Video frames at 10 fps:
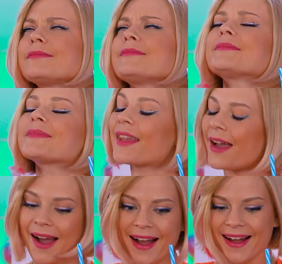miss our
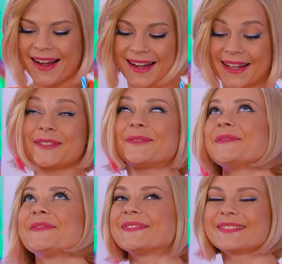ride!
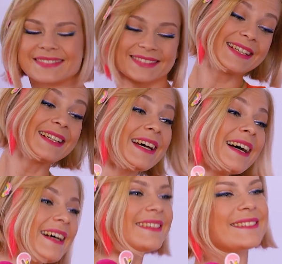Enjoy your super
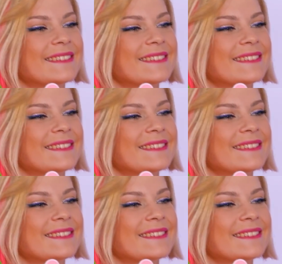meal!